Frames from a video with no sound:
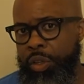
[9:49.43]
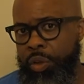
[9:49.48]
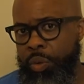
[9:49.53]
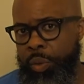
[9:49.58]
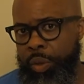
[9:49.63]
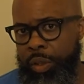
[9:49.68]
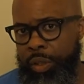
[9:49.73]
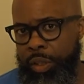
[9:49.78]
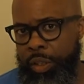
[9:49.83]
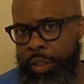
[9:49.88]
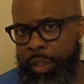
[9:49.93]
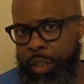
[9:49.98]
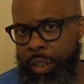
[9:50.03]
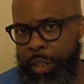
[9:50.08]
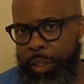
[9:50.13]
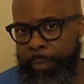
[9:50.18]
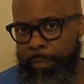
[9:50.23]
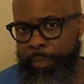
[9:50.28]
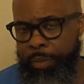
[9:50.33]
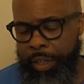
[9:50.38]
with the
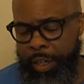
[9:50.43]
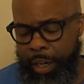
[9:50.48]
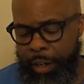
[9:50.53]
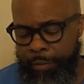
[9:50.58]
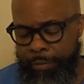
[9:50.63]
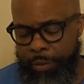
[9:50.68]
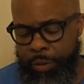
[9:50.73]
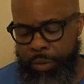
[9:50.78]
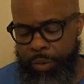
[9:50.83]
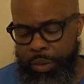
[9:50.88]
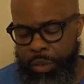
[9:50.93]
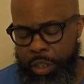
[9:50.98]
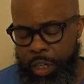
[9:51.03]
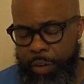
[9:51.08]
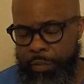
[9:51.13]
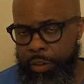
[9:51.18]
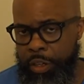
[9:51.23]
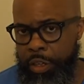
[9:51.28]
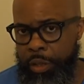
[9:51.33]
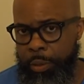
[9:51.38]
iPhone
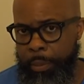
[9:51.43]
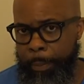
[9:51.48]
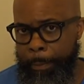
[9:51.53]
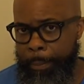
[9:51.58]
7